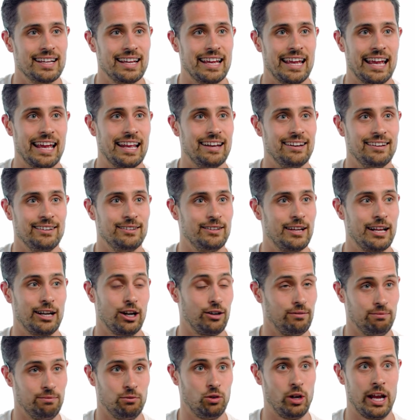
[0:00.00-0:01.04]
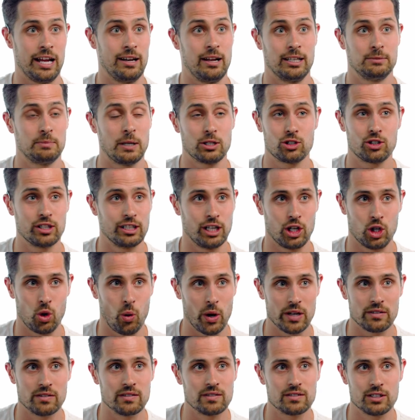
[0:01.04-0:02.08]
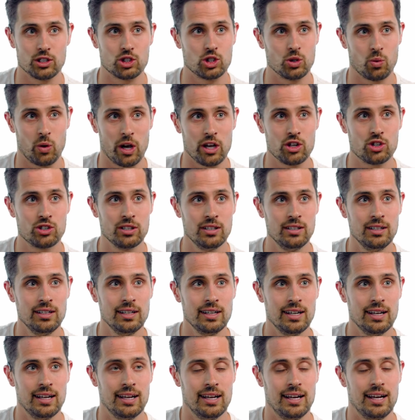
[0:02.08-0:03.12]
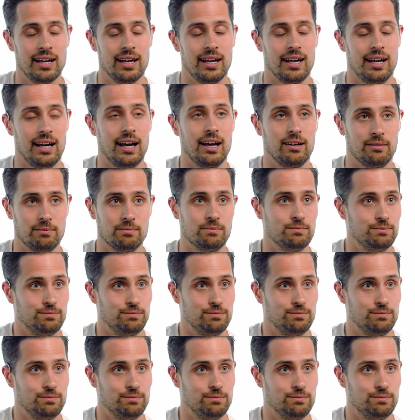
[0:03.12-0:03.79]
in, in a, especially in a noisy situation, uh,